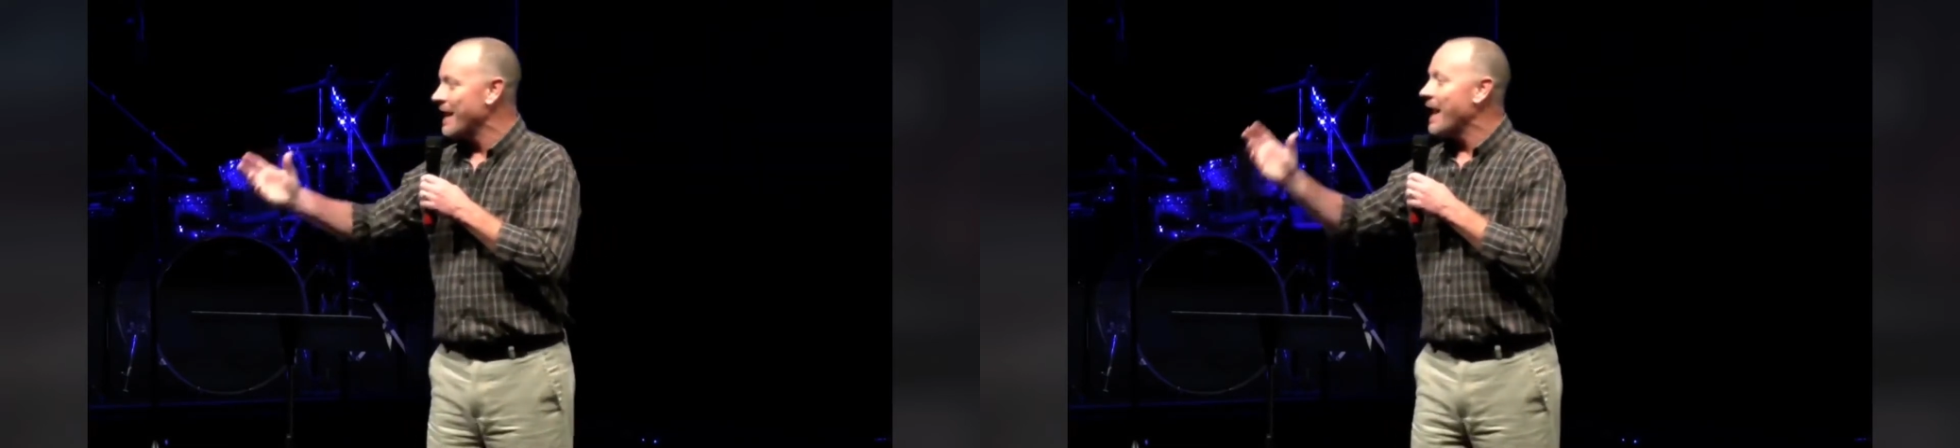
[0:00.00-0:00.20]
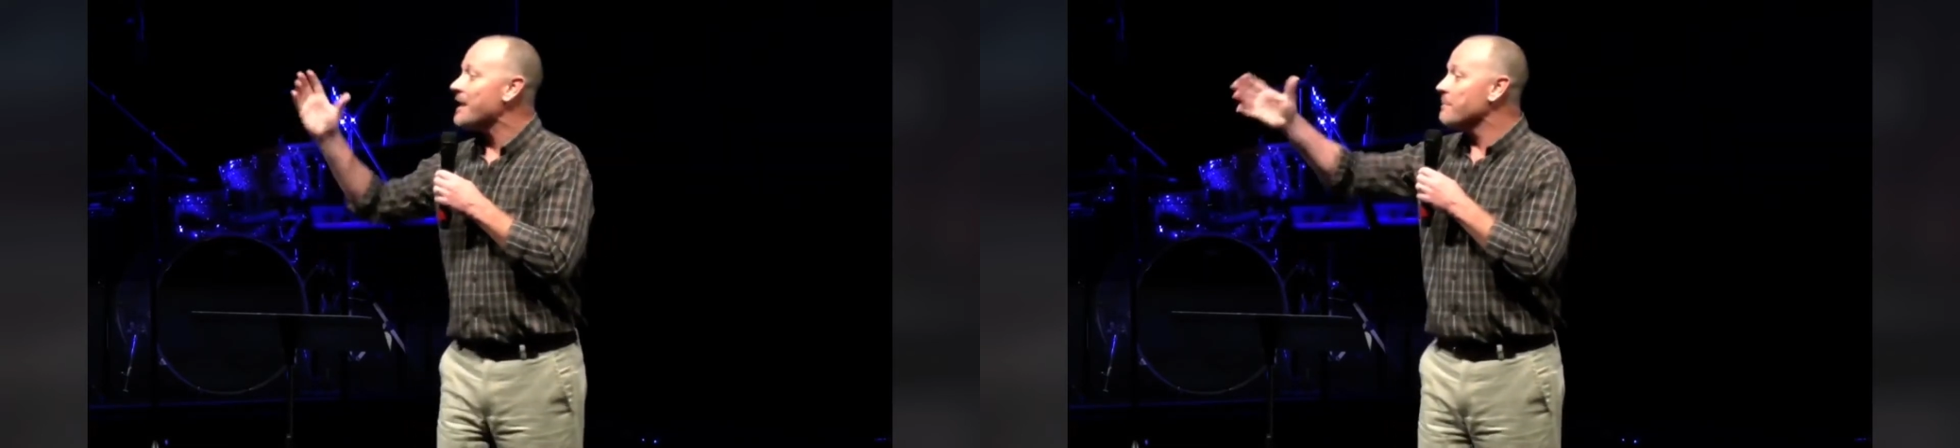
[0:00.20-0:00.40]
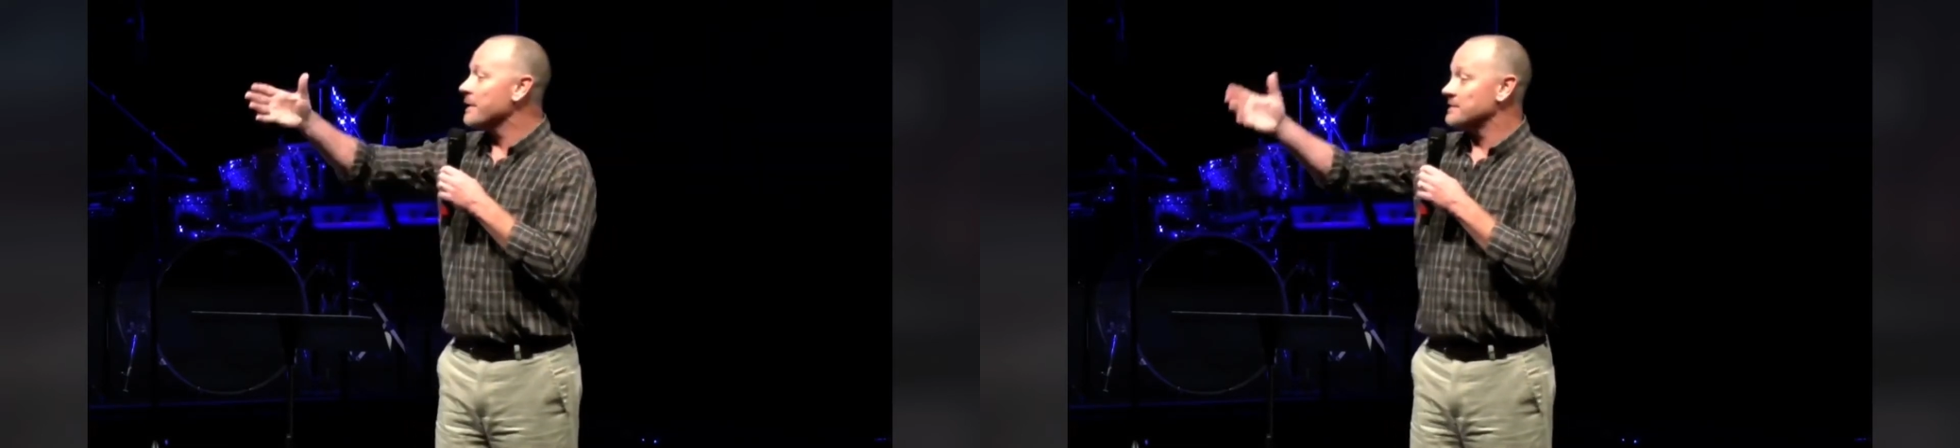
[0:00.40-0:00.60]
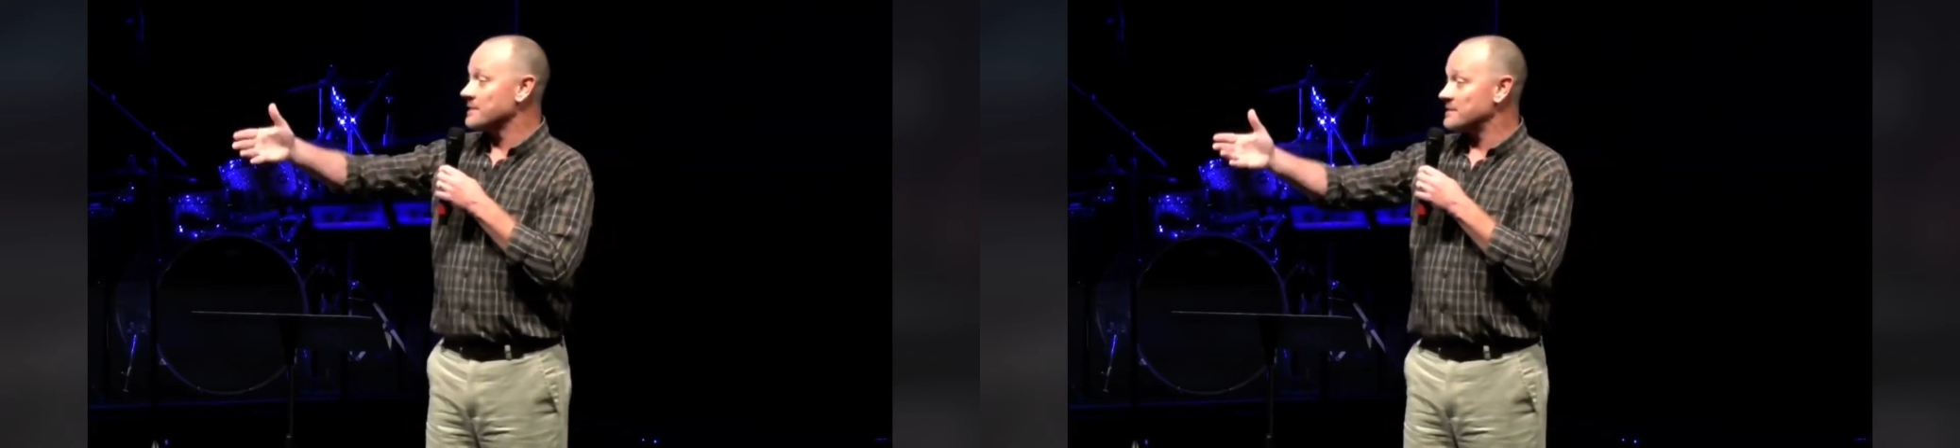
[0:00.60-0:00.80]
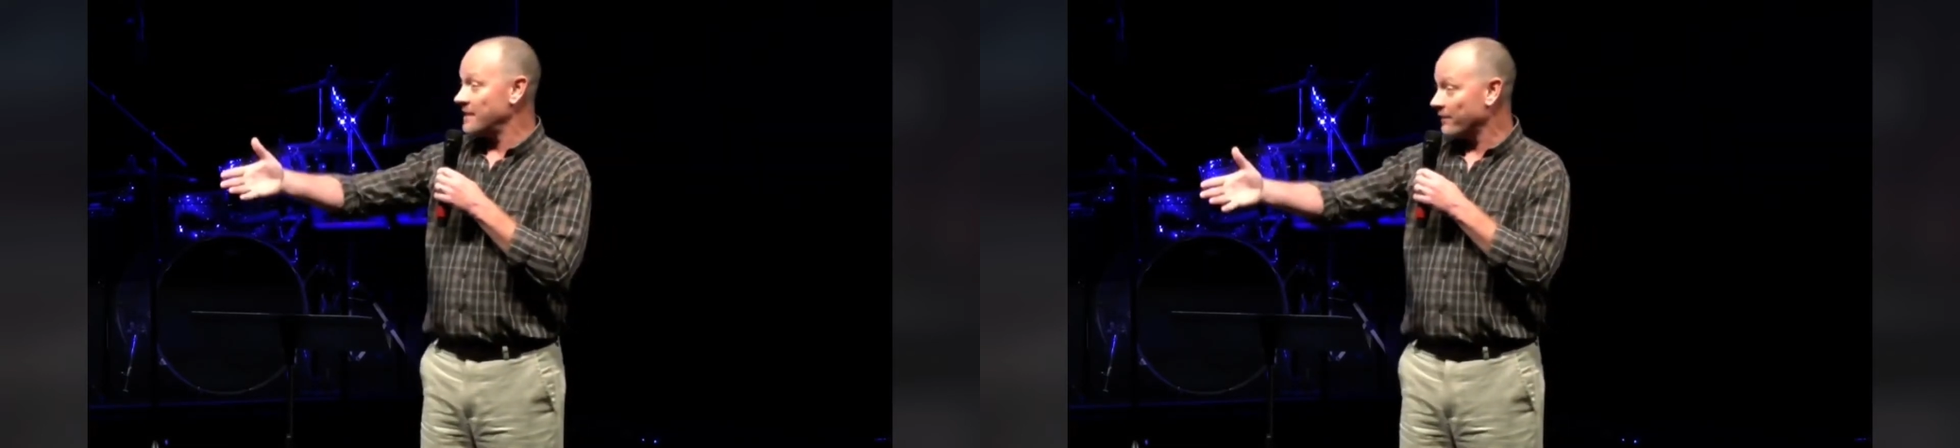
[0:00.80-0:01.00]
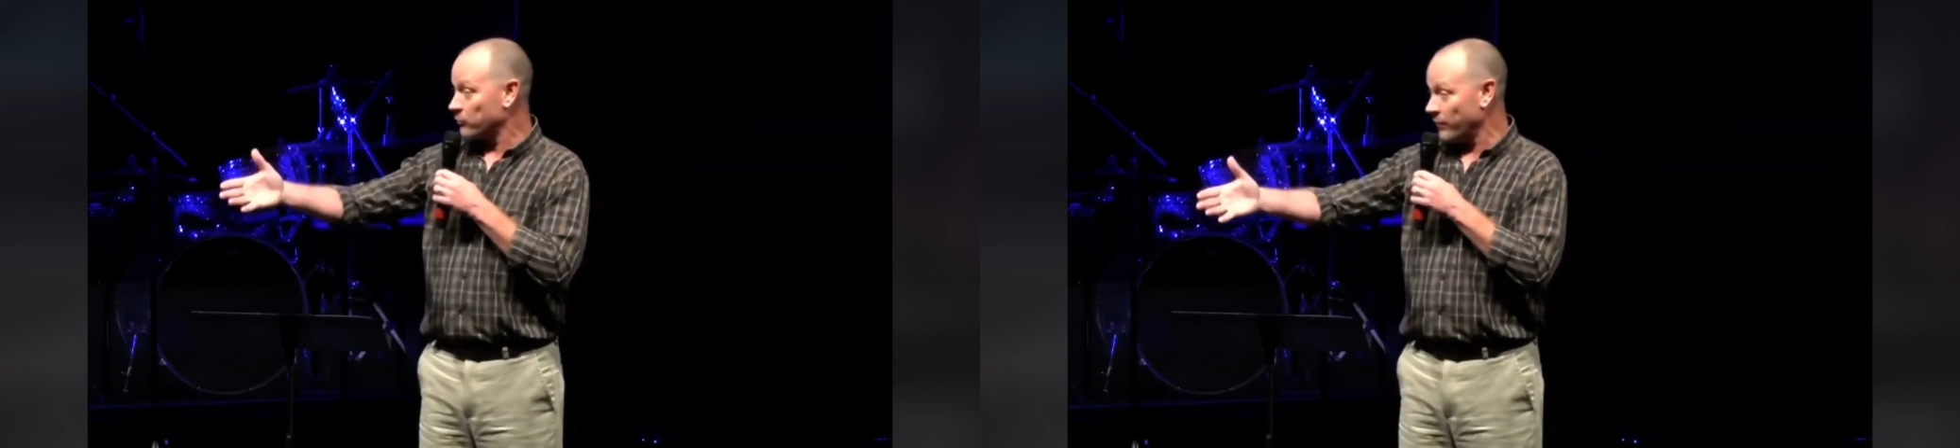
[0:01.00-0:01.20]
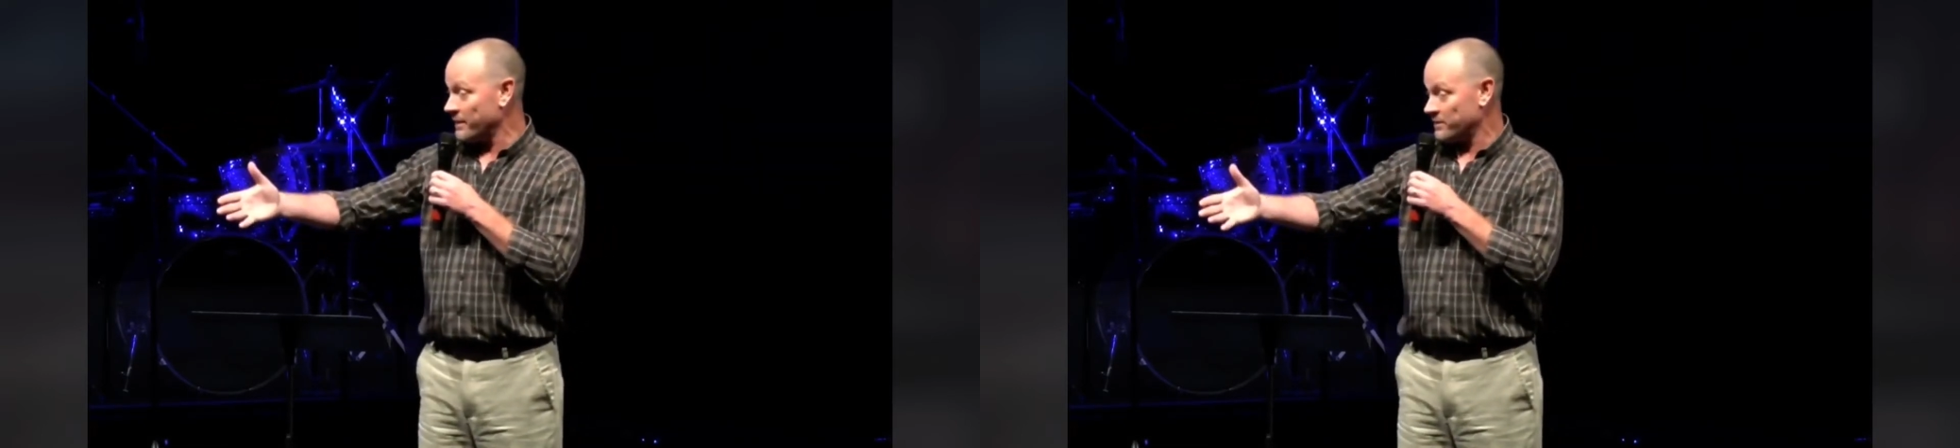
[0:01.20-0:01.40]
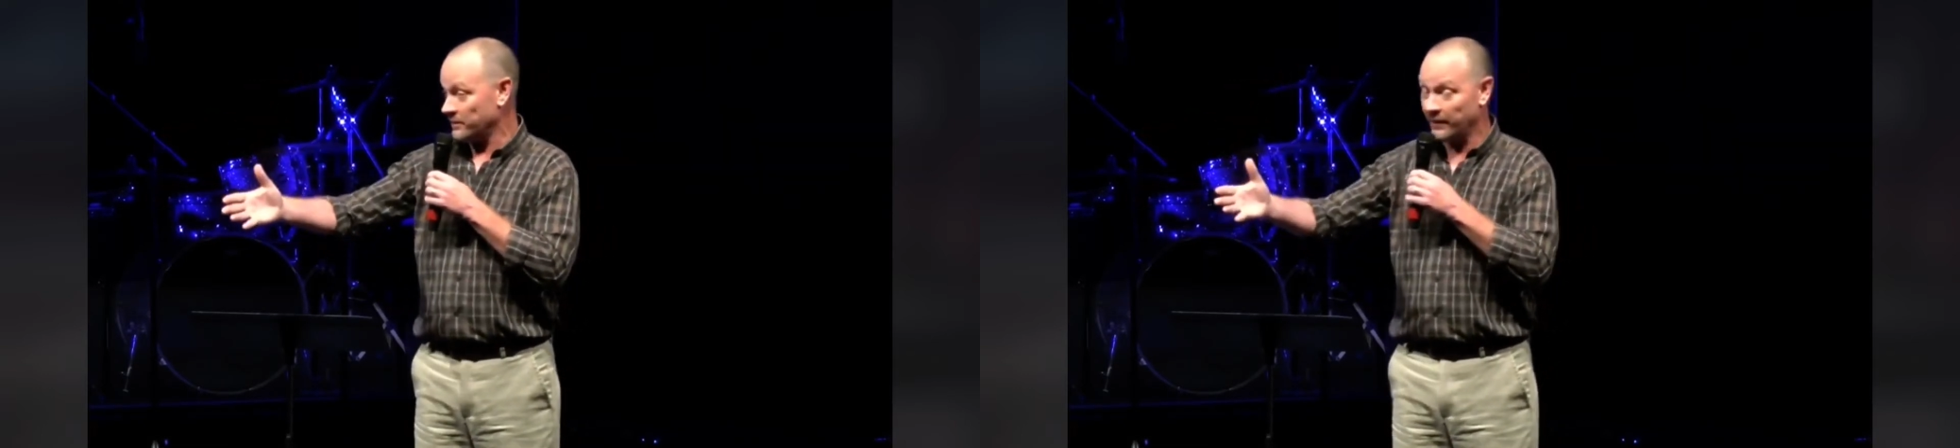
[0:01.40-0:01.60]
and he makes this
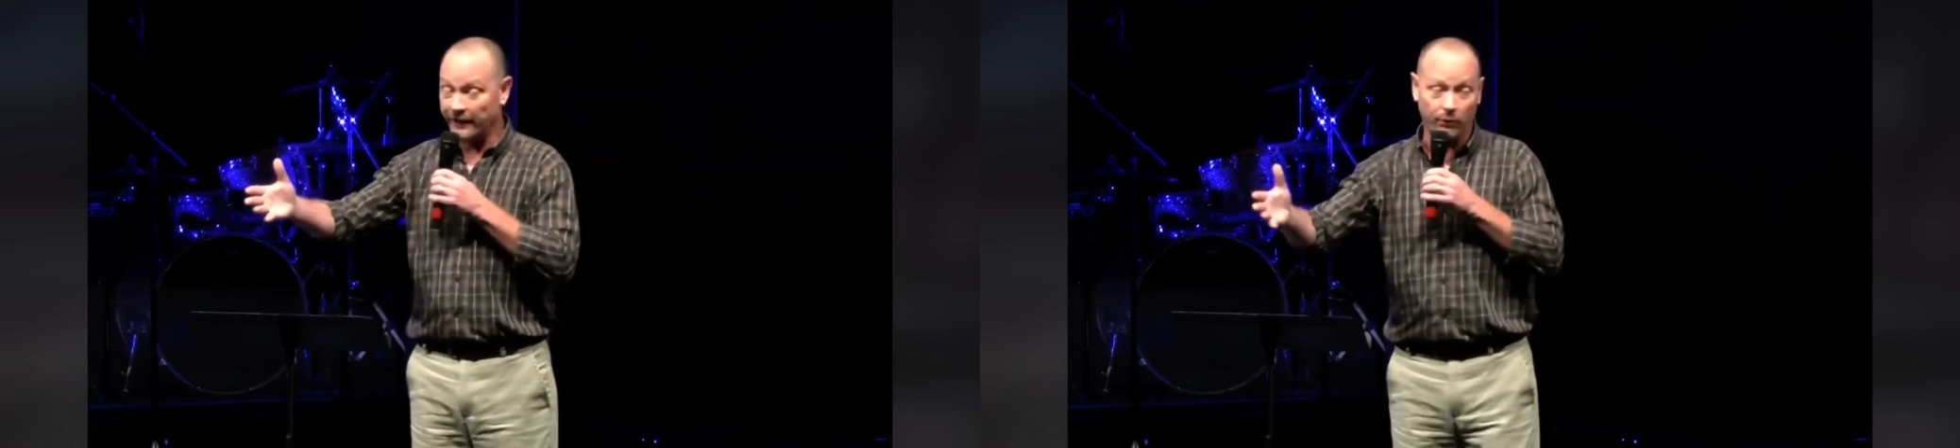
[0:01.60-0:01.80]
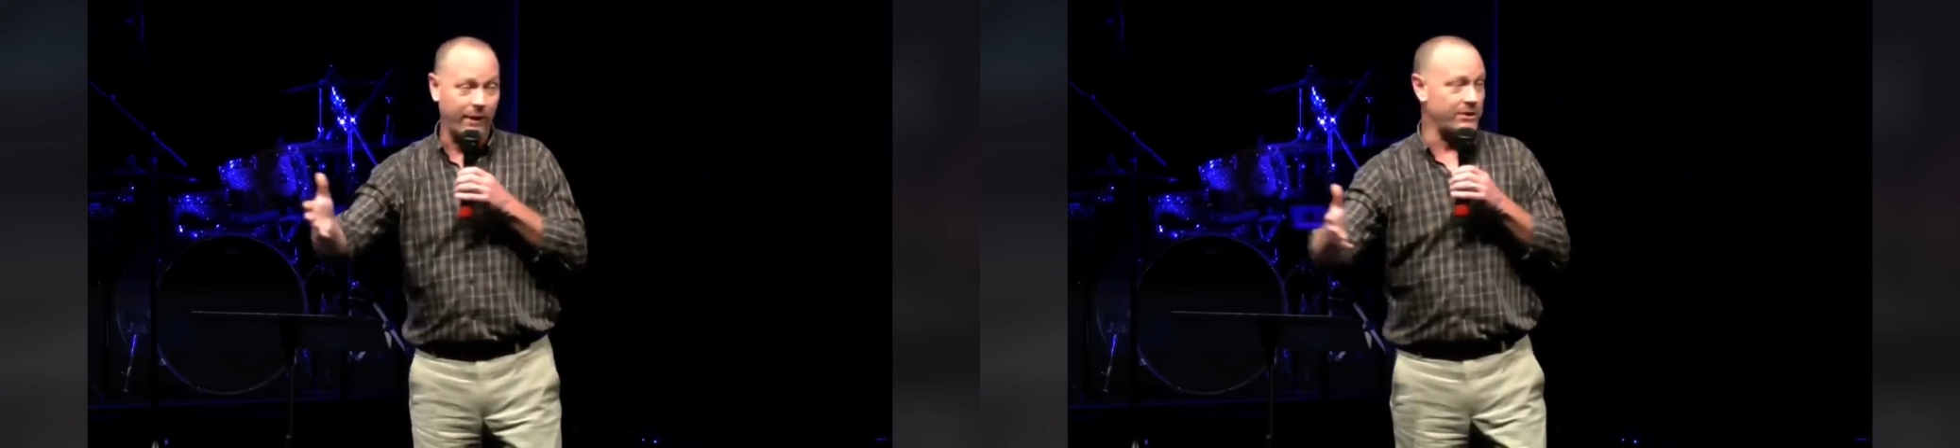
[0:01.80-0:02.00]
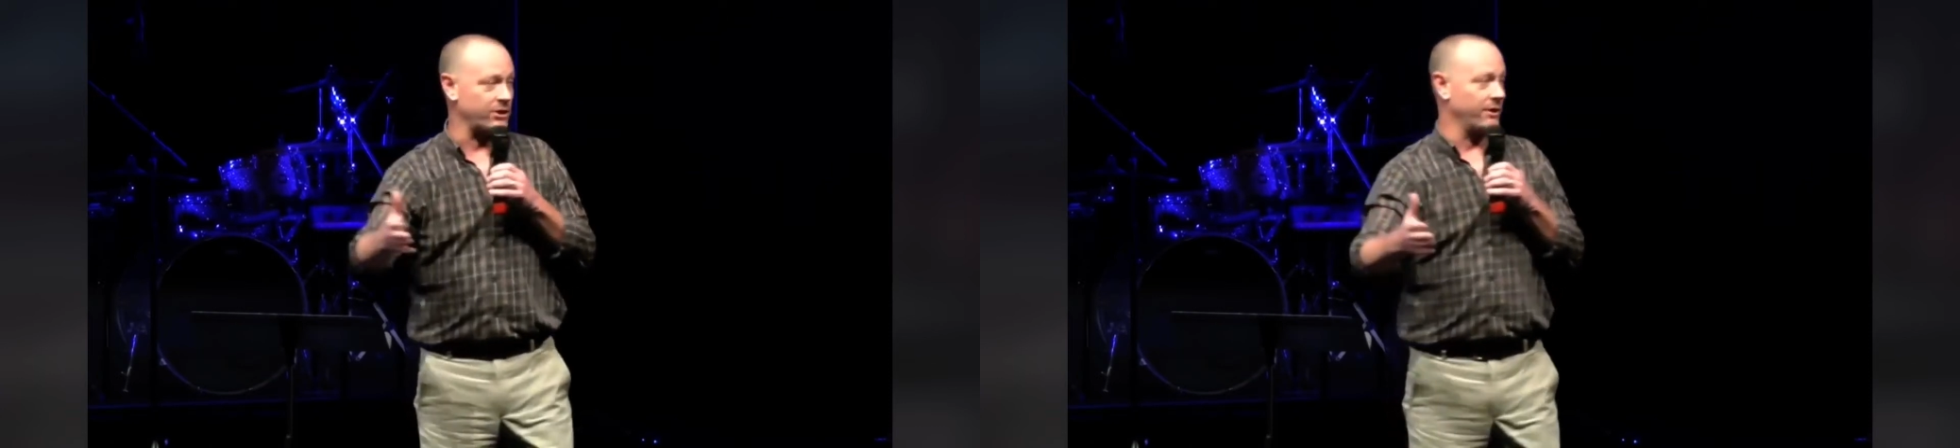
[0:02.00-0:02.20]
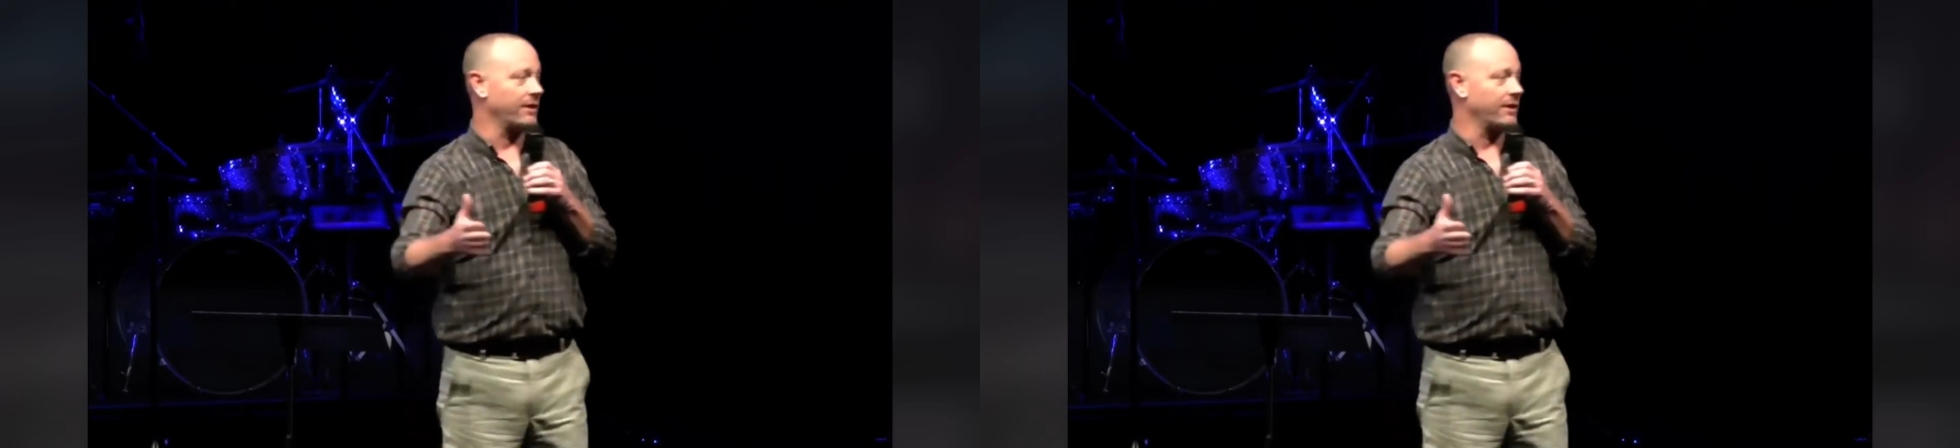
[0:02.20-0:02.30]
declaration, declaration